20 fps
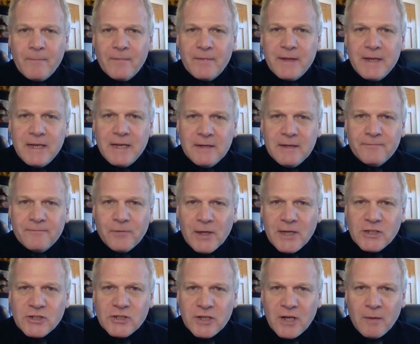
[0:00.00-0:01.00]
the
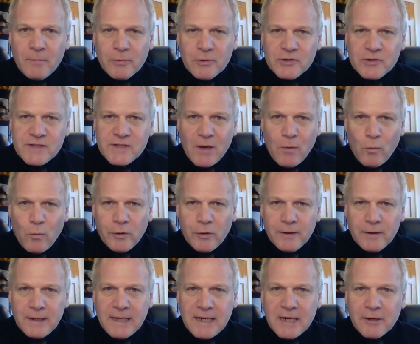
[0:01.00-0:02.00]
inflation numbers that
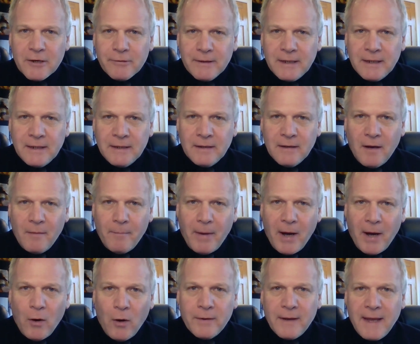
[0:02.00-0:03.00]
we're hearing
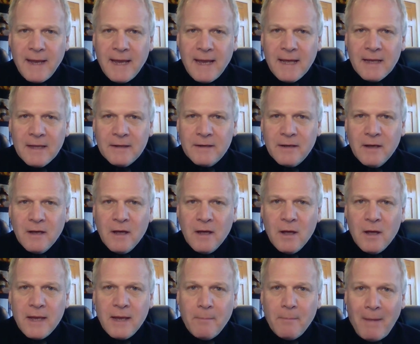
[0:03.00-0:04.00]
about, and
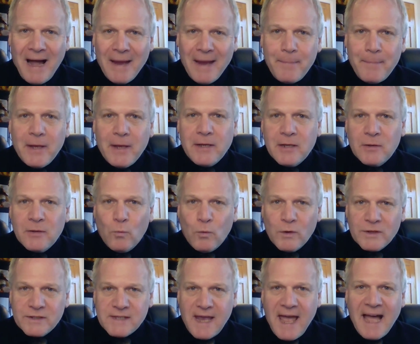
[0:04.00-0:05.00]
in my opinion,
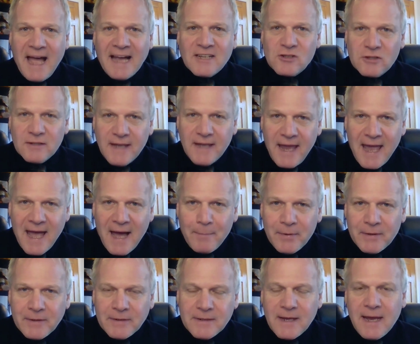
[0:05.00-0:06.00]
what's actually
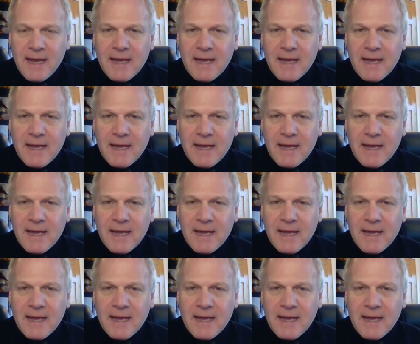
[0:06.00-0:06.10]
happened.